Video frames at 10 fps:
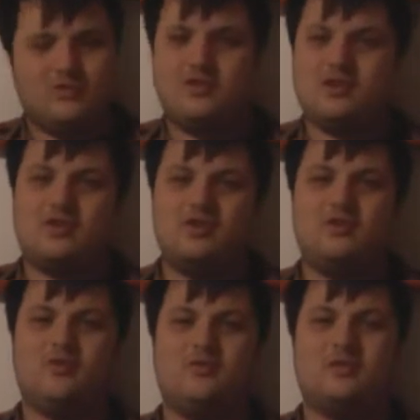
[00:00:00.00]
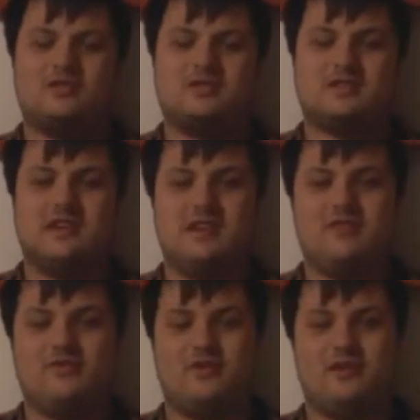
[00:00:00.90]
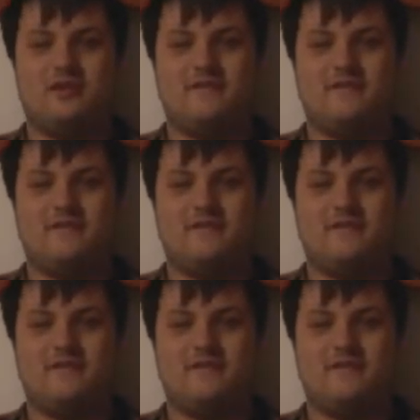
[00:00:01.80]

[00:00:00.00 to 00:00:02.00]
But the crew won't stand for it.